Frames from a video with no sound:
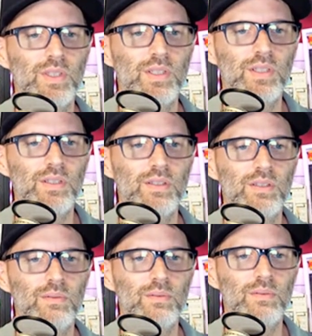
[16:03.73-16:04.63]
Protocol
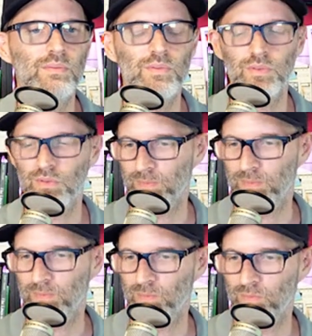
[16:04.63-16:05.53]
sources say
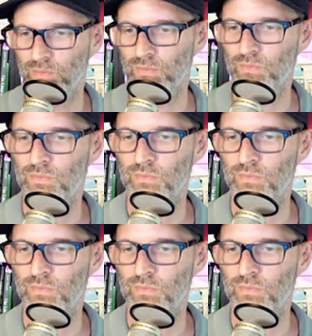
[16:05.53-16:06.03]
Google's plan